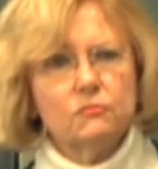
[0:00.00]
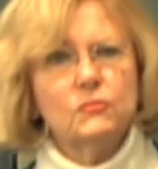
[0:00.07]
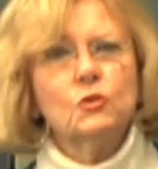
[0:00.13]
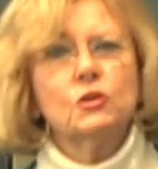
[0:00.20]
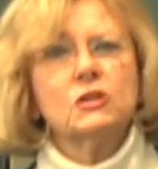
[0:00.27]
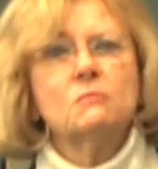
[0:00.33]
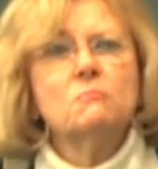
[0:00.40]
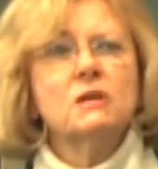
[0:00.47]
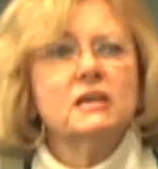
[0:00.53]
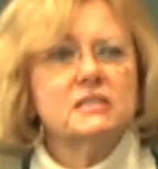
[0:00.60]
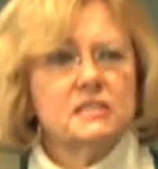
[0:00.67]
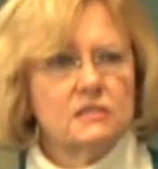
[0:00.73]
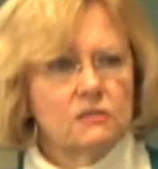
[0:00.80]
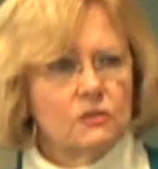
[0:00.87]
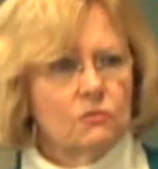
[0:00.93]
you're going to
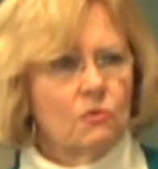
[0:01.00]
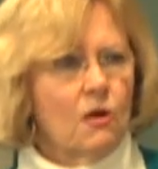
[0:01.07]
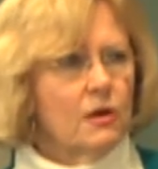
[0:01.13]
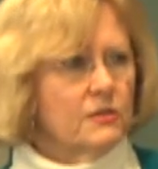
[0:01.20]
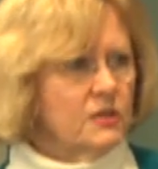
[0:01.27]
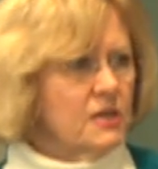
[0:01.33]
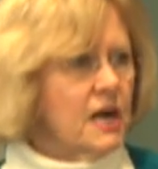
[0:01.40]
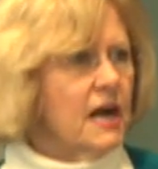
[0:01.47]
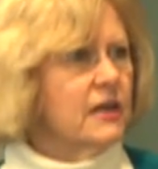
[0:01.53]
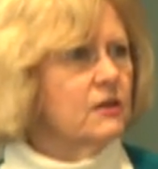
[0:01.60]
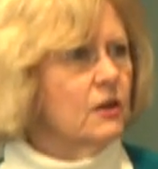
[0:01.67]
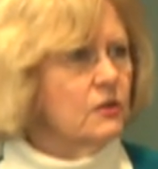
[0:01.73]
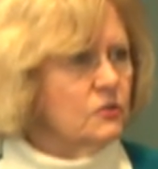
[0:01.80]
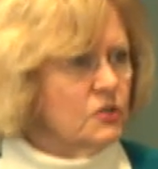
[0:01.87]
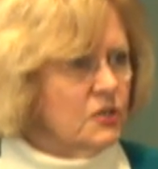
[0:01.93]
miss the, wrong, the
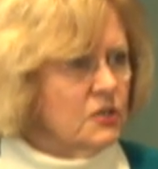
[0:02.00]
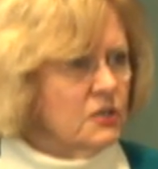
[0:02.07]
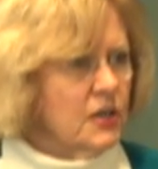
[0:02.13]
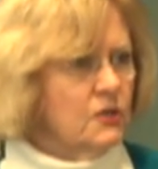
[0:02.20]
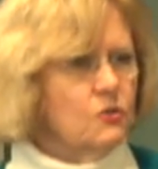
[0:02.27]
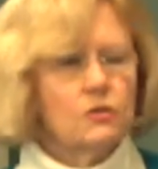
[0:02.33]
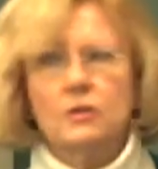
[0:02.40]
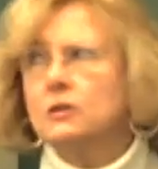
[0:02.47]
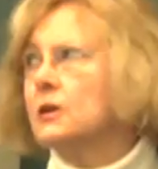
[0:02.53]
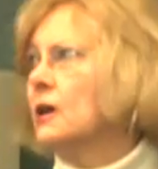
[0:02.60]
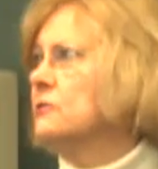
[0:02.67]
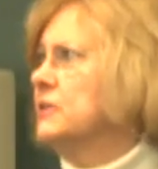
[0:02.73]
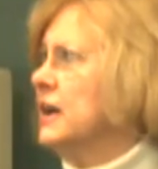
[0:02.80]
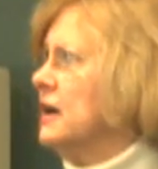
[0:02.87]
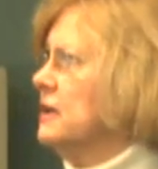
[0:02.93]
diagnosis, and you're going to
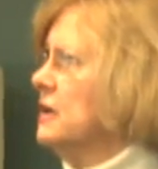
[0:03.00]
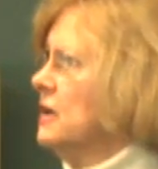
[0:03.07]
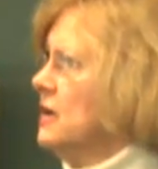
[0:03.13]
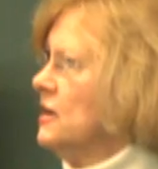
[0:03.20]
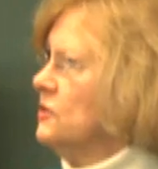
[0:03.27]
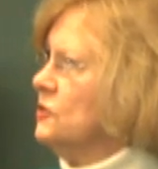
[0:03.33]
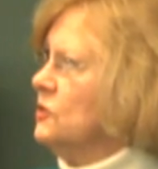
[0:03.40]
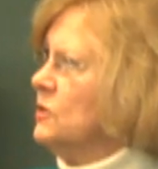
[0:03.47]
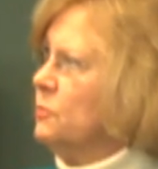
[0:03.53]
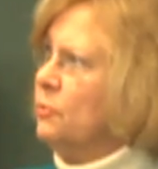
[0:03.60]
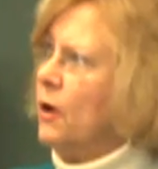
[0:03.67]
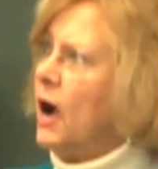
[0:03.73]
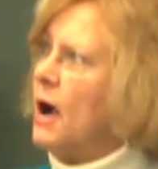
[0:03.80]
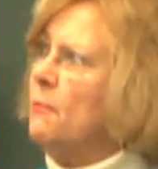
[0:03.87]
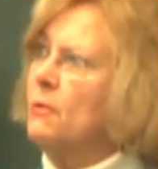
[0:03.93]
go down to the
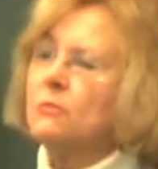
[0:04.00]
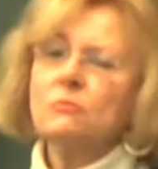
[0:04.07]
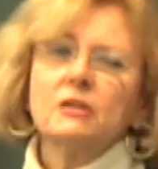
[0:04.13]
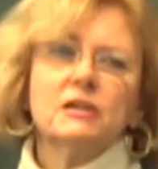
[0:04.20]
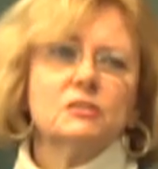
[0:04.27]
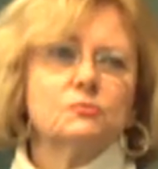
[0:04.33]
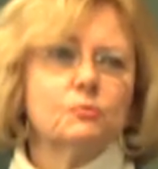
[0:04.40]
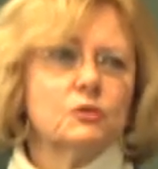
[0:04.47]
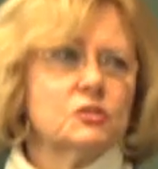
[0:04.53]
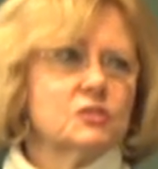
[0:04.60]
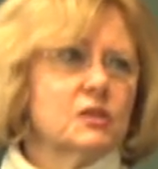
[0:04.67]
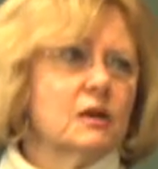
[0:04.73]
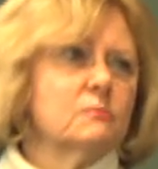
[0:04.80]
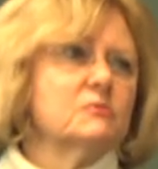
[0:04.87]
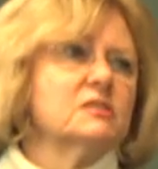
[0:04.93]
problem list, which
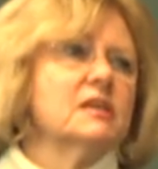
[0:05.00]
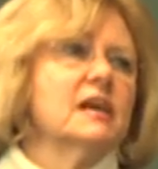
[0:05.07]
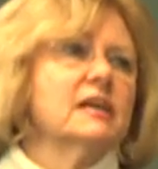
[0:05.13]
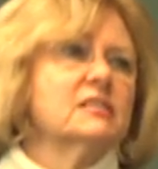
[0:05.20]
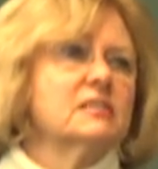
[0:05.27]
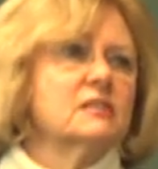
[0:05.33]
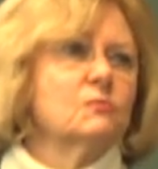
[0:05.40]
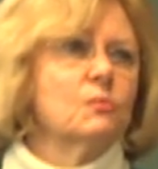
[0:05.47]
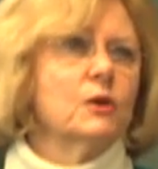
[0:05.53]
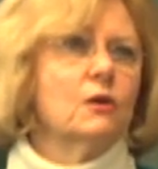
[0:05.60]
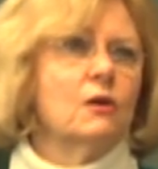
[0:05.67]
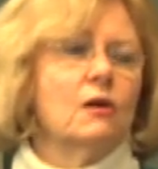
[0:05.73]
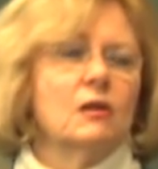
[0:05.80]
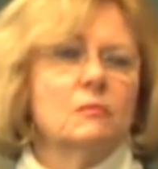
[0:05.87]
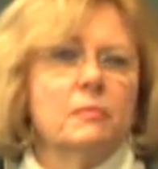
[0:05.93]
comes next, and we're
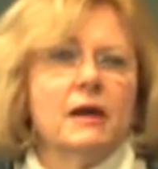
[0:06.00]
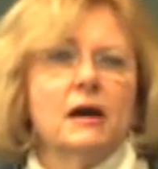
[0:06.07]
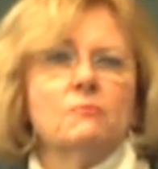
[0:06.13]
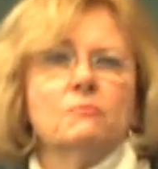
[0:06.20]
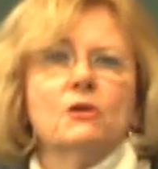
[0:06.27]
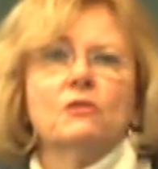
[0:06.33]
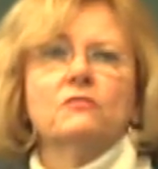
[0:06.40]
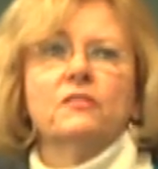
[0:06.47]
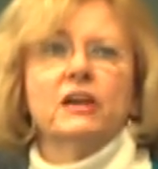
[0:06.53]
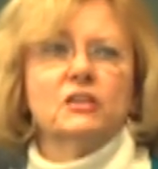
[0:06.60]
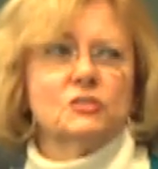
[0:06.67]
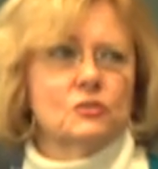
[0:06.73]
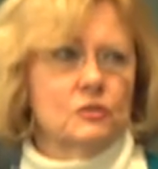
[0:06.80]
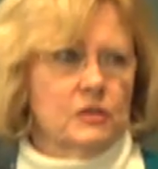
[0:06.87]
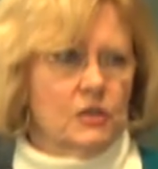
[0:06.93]
all about
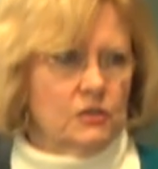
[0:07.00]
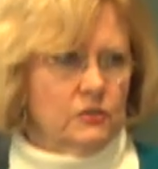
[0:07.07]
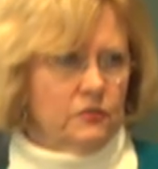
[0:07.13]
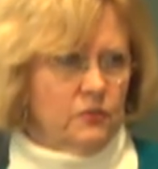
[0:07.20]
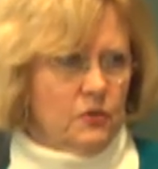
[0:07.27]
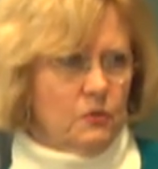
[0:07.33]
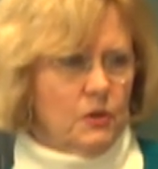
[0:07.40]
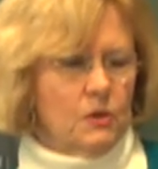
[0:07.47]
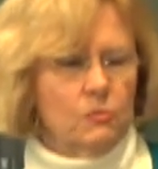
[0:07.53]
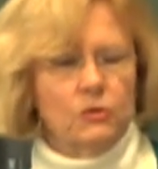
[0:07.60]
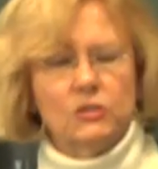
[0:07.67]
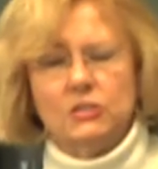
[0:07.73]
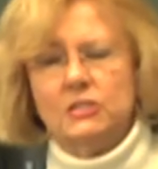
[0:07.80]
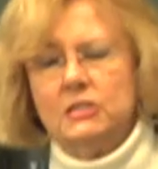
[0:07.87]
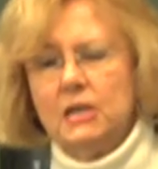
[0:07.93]
motivational interviewing,
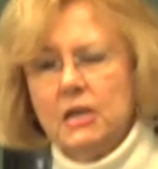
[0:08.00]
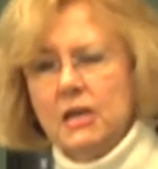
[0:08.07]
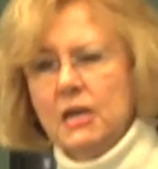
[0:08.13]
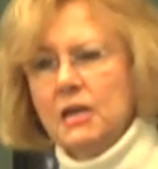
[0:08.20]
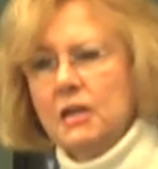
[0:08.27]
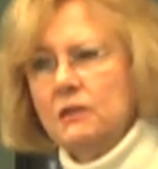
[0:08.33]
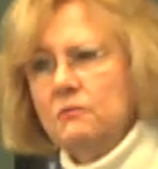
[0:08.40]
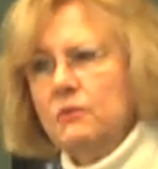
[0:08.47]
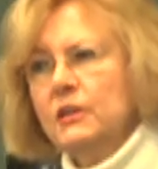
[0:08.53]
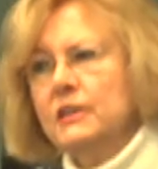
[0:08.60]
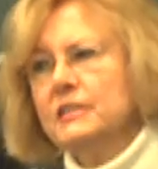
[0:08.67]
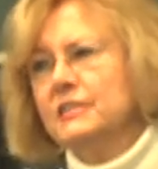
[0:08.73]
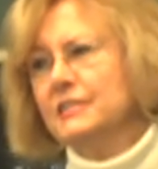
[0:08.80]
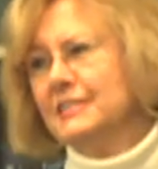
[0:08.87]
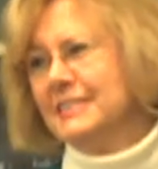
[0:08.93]
which is
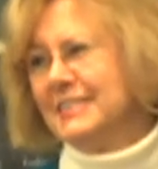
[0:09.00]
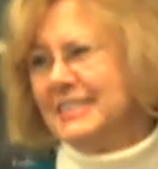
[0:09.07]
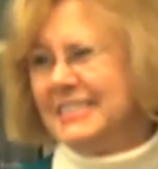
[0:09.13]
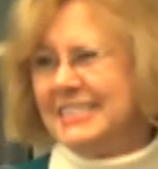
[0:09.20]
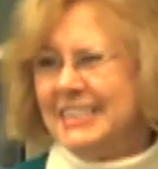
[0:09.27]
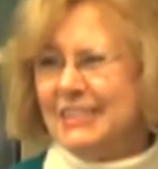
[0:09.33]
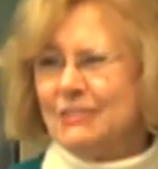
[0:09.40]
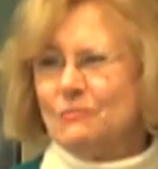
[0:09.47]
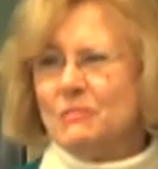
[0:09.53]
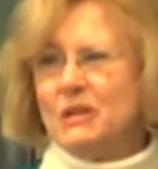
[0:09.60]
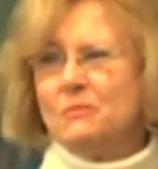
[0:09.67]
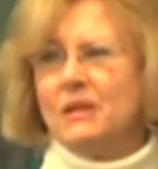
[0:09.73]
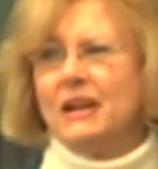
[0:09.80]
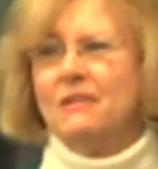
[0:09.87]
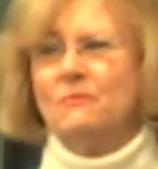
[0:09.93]
really tickled me
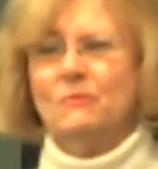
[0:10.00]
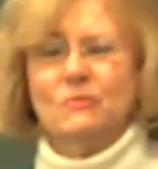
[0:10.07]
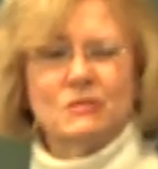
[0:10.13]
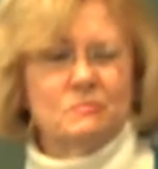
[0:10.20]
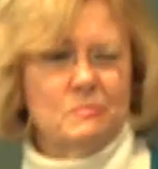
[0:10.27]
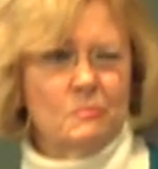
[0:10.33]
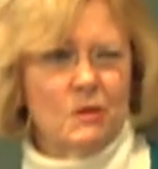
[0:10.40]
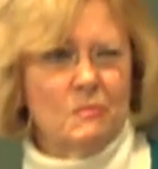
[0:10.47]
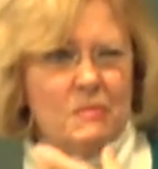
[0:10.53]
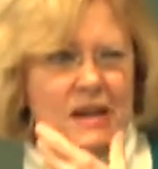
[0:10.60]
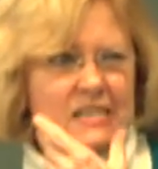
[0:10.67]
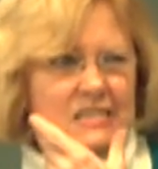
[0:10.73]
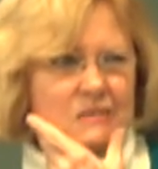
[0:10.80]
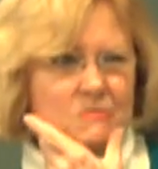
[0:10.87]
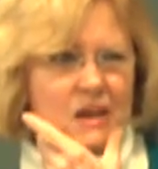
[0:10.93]
when I was, went
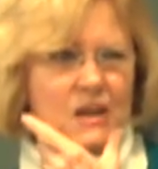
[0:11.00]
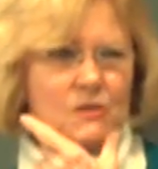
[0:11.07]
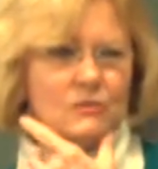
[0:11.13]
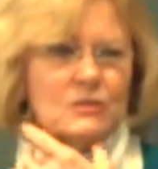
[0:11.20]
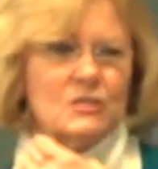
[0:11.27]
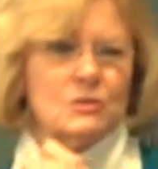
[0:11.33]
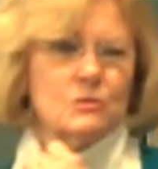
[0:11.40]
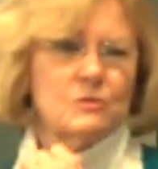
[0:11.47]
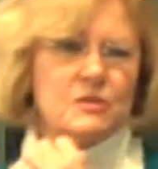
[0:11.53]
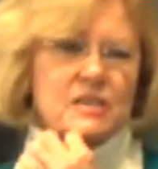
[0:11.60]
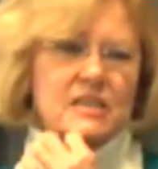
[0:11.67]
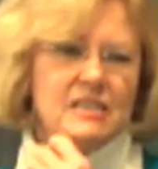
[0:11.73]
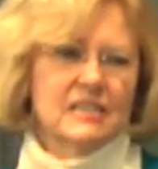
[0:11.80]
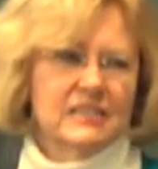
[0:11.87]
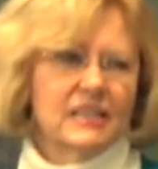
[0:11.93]
back to the medical school
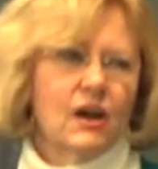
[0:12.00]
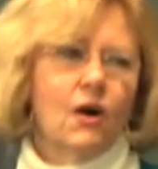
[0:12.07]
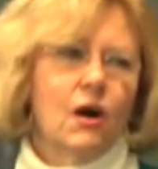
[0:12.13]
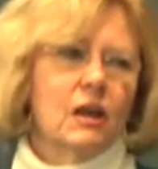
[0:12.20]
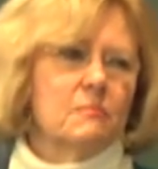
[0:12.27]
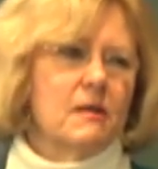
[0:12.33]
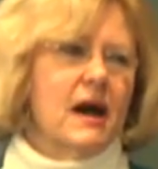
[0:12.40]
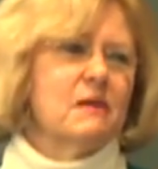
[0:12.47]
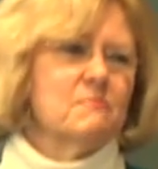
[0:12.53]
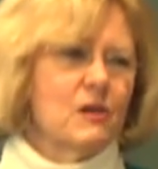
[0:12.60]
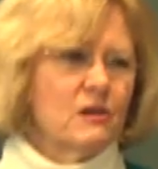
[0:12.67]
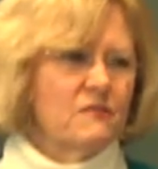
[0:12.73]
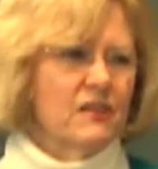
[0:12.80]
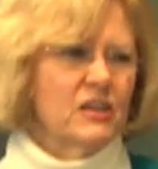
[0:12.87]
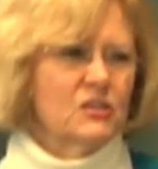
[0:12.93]
that they're all about
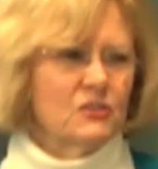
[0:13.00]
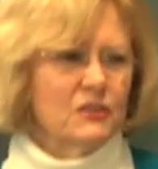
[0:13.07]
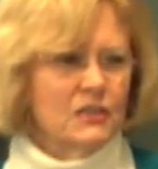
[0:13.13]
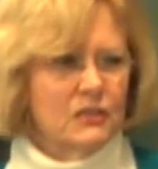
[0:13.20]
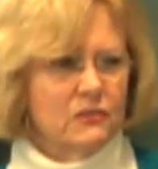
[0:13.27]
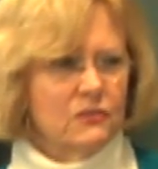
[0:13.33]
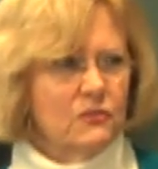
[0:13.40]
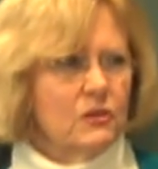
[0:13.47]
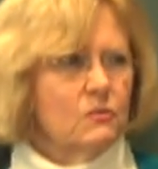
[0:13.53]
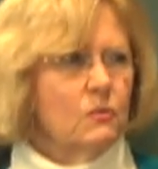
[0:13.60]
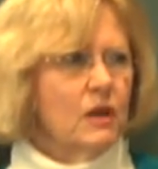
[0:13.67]
motivational interviewing.